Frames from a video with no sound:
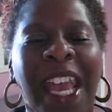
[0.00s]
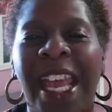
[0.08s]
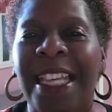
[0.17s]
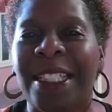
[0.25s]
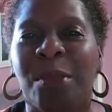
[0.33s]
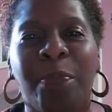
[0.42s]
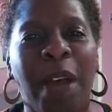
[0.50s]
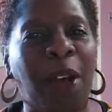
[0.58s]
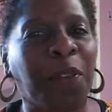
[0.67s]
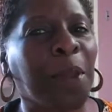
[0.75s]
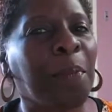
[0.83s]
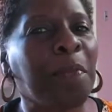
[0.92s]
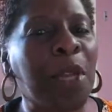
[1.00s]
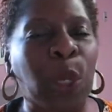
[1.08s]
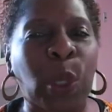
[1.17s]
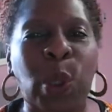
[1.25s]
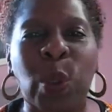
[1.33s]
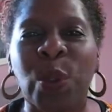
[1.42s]
It's about the
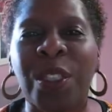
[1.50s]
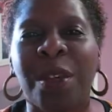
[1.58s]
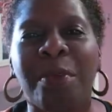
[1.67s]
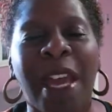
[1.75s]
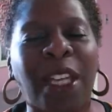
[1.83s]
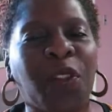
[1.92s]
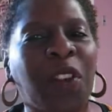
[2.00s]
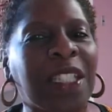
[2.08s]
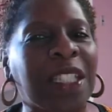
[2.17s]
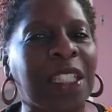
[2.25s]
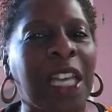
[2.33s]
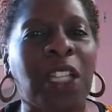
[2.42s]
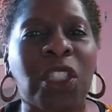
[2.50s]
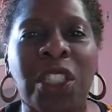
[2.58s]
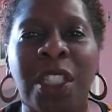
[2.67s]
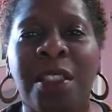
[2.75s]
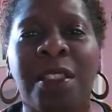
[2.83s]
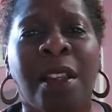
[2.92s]
miracles, the
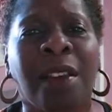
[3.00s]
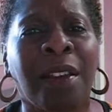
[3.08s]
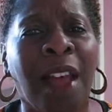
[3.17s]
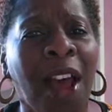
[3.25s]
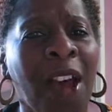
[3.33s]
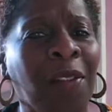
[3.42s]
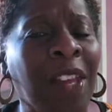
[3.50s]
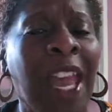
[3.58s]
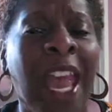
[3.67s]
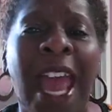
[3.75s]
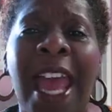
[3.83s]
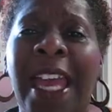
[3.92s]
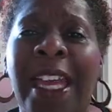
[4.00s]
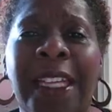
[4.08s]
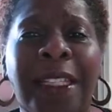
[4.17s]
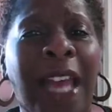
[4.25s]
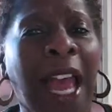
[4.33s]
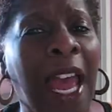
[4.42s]
manifestations, the love.
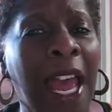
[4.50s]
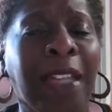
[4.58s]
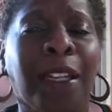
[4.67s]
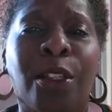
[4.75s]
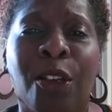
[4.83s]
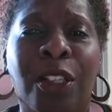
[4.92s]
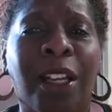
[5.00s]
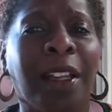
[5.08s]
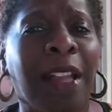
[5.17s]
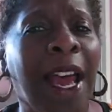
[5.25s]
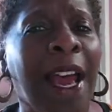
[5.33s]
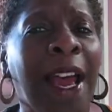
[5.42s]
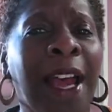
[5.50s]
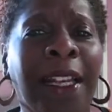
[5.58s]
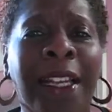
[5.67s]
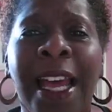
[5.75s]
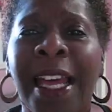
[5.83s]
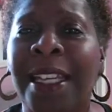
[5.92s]
And I had to learn a lot, a
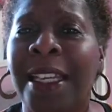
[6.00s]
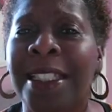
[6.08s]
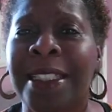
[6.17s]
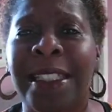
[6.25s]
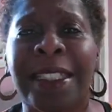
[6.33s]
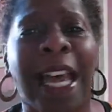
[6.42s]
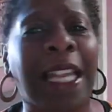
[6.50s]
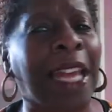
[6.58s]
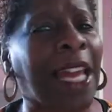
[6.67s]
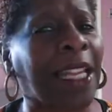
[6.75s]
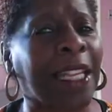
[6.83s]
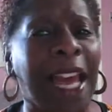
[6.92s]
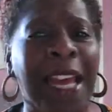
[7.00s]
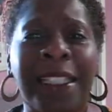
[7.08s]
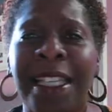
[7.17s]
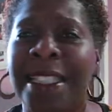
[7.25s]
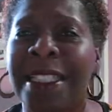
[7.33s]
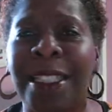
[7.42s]
lot of lessons. I got a lot of
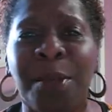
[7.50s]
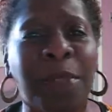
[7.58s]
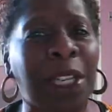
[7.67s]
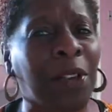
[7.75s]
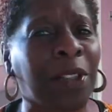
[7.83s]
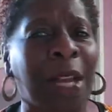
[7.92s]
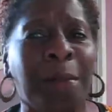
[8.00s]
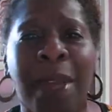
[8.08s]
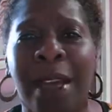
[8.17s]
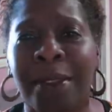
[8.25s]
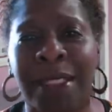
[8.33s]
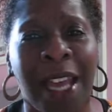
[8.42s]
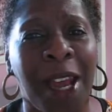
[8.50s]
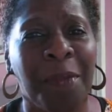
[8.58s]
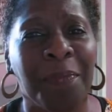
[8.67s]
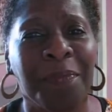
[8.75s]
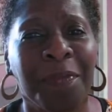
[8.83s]
lessons up there on that mountaintop.